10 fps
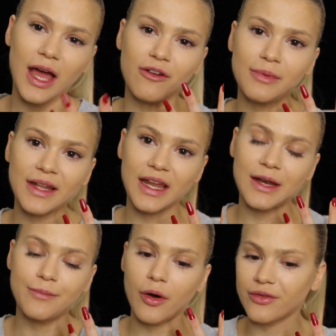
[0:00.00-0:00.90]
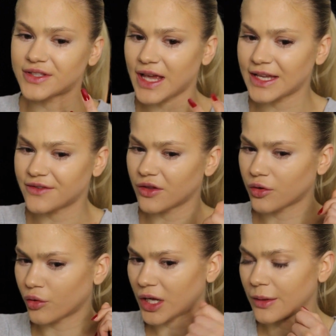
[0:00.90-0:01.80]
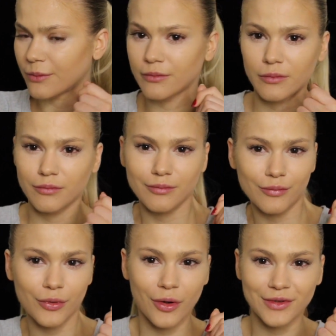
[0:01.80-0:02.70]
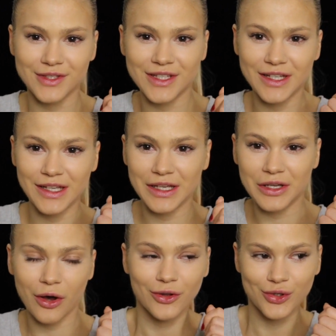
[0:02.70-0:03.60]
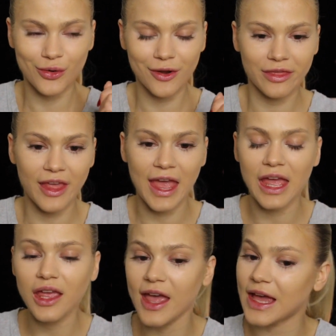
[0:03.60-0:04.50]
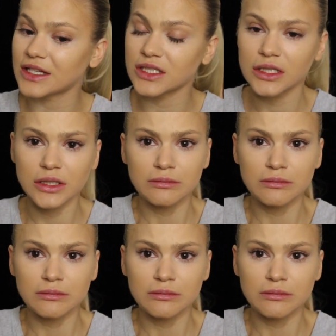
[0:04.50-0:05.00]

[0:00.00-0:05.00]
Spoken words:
now I've blended in both sides of the cream bronzy contour thing, and